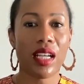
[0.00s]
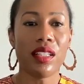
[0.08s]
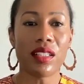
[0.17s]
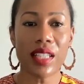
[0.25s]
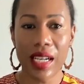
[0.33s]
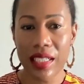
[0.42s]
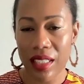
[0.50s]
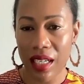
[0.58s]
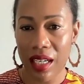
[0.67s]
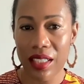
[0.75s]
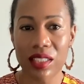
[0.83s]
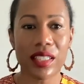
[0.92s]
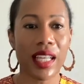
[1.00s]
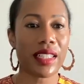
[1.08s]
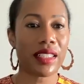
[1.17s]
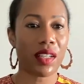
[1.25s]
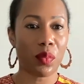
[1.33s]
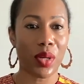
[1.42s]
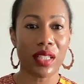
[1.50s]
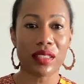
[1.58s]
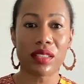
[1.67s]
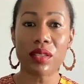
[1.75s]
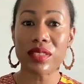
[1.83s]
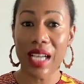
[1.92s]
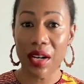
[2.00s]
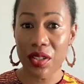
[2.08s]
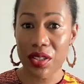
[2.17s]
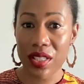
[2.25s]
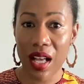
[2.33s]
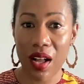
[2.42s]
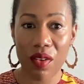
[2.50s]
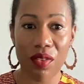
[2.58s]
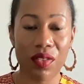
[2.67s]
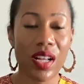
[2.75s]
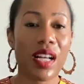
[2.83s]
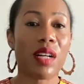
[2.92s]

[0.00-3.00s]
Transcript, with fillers: You'll get it done. You'll get it done well. Don't doubt yourself.